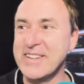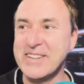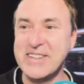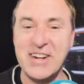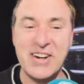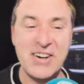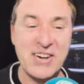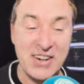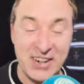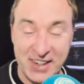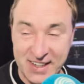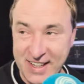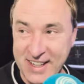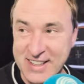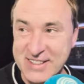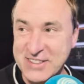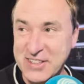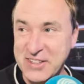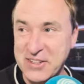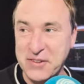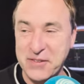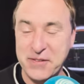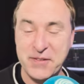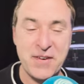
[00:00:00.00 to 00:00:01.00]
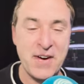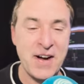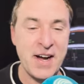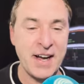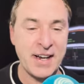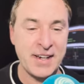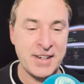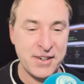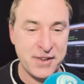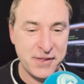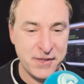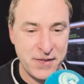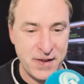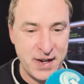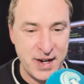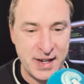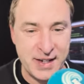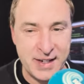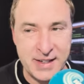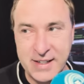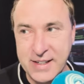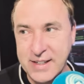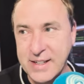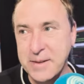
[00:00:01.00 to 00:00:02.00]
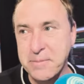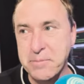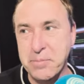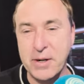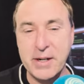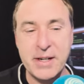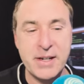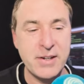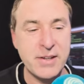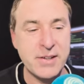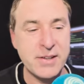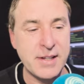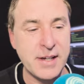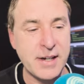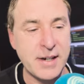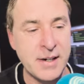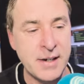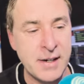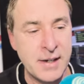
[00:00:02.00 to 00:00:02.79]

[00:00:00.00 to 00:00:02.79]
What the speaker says: No, okay, so you're fine. You're fine. You did pretty good there.